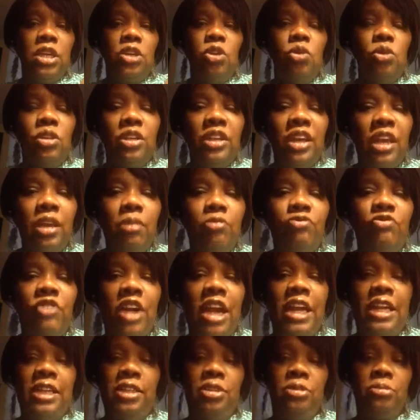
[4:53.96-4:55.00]
You keep
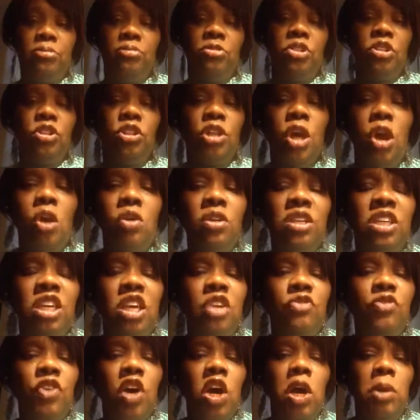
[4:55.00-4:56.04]
fighting. Don't
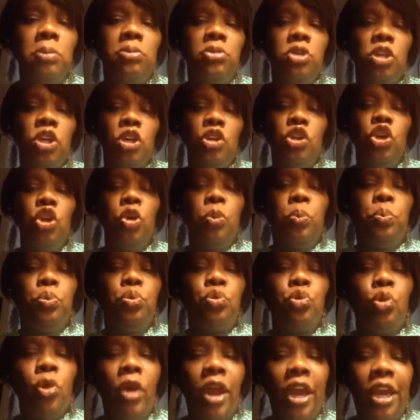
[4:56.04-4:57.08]
give up. You
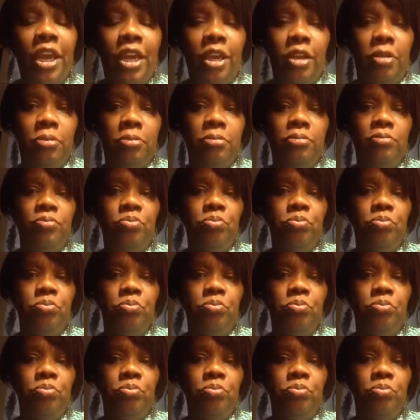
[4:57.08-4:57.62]
pray.